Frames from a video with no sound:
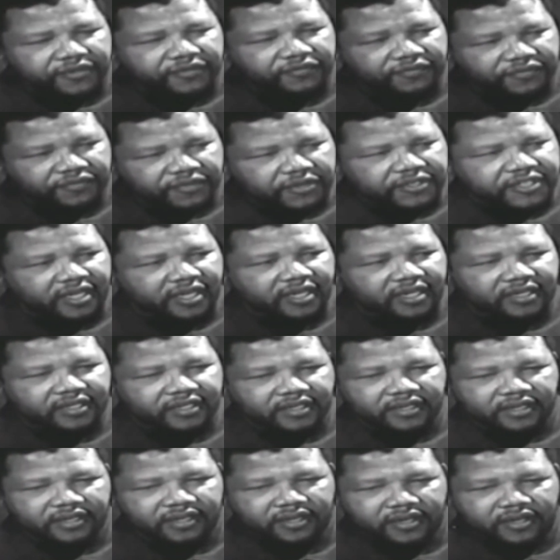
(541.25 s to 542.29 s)
Mandela
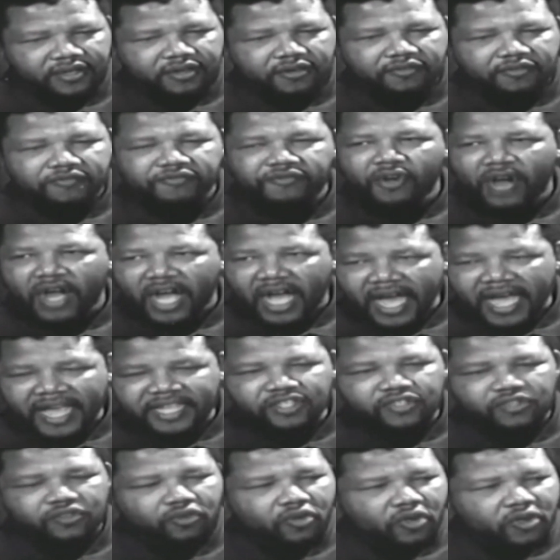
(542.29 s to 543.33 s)
and Martin Luther
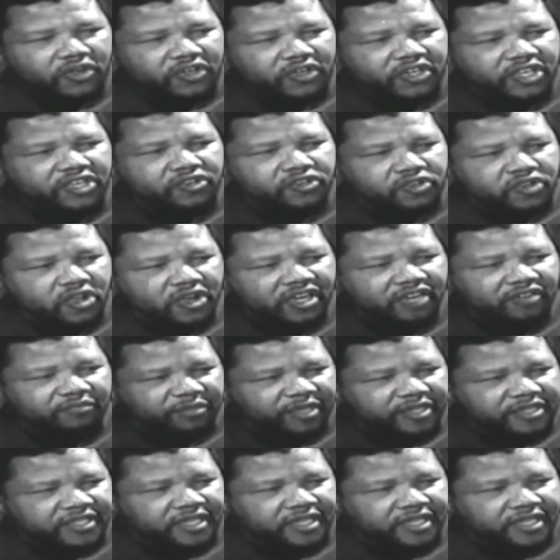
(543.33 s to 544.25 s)
King and so